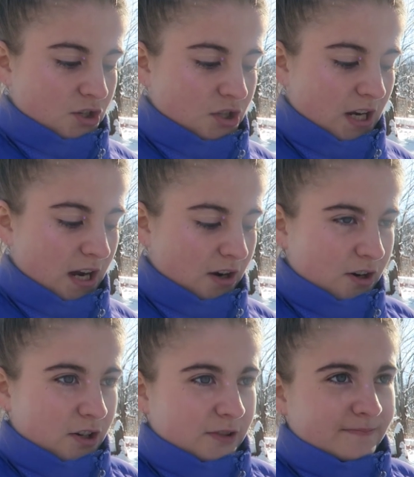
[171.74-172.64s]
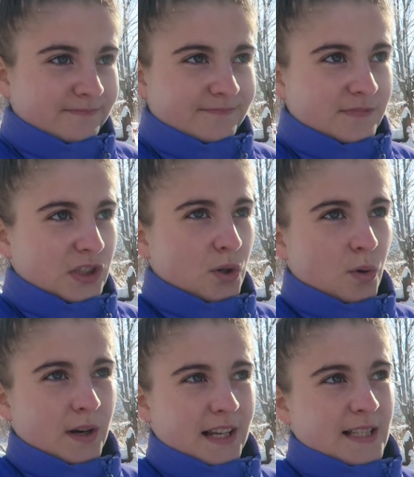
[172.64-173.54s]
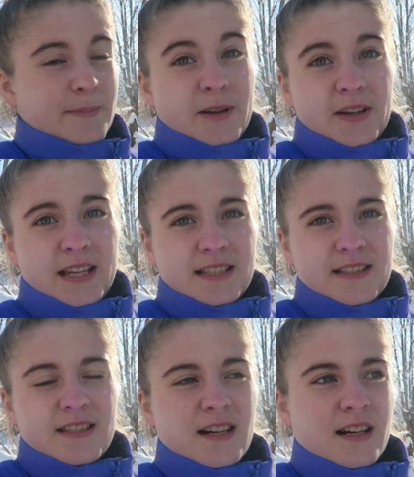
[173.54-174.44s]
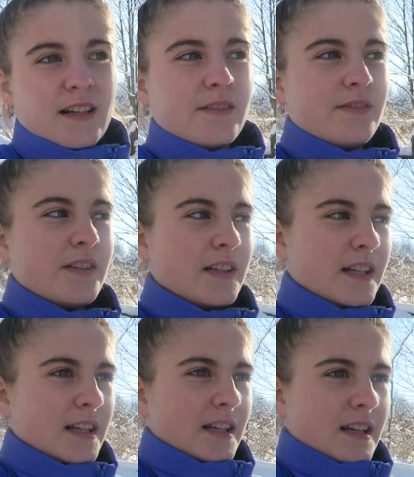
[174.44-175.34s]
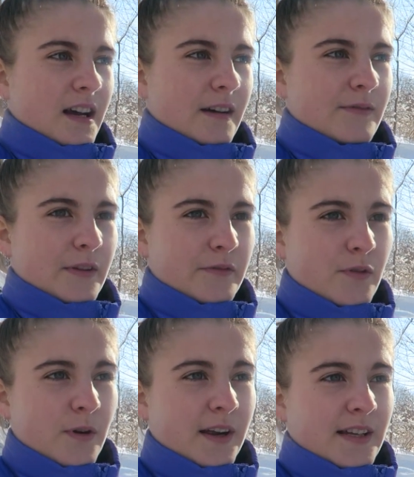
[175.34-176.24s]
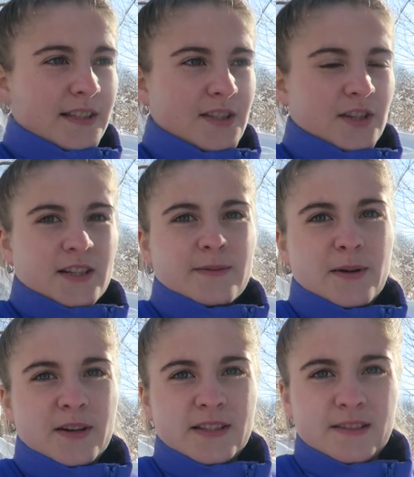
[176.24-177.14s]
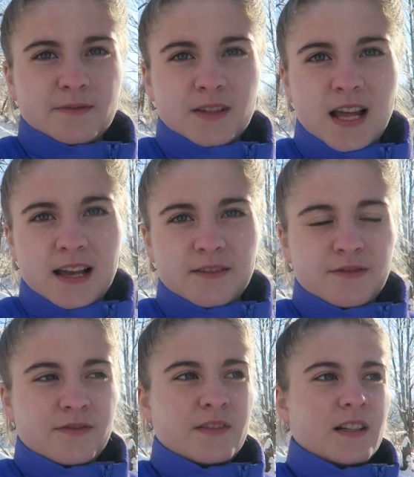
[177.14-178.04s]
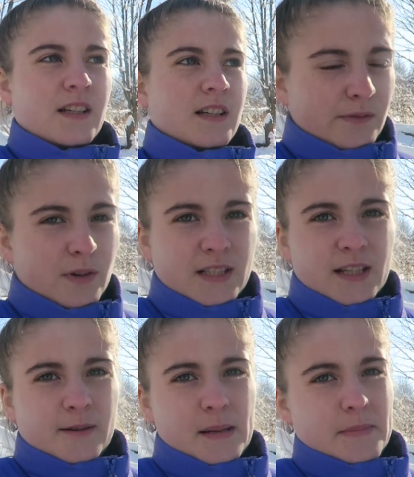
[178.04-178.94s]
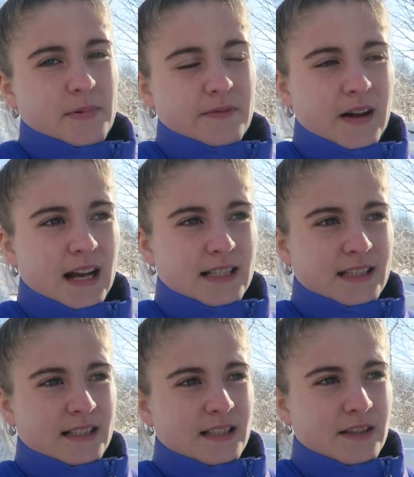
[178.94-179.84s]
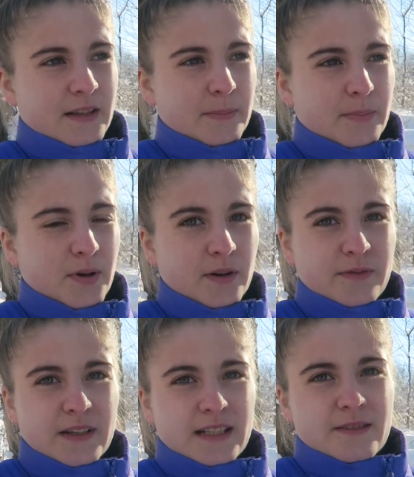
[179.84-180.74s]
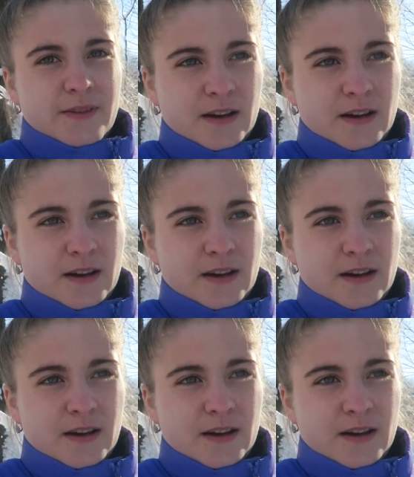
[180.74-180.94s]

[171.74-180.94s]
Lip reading: share your experience of the forest, your experience of life. Forest therapy provides the perfect